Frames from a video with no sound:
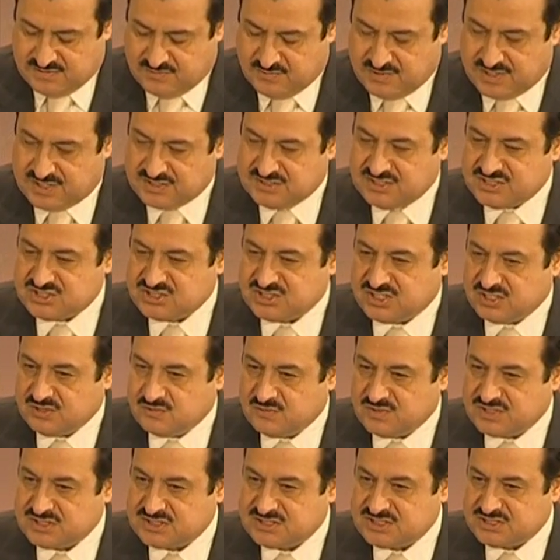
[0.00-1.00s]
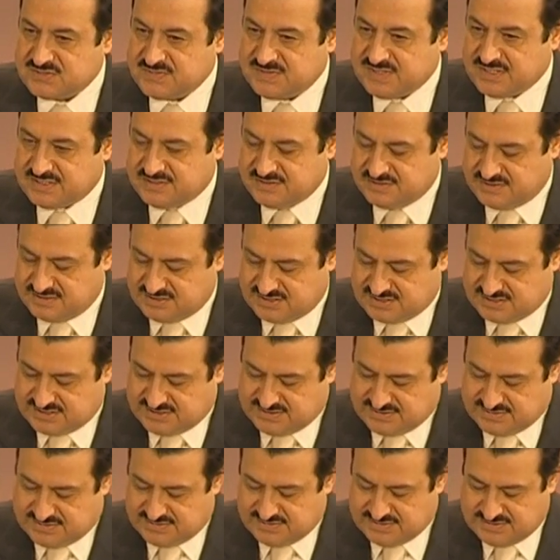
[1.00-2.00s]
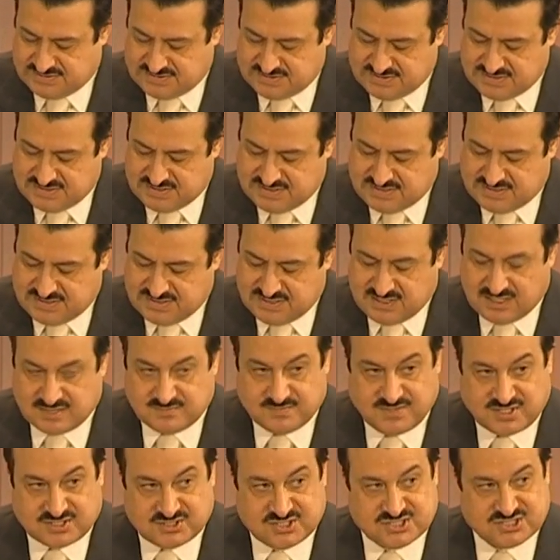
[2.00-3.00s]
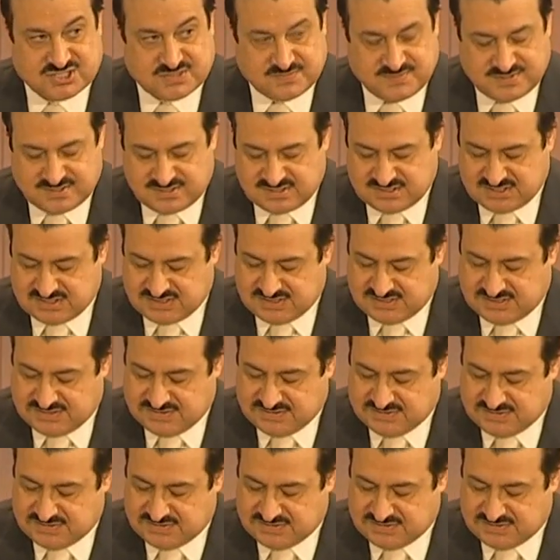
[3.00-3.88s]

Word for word: where distinguished speakers and participants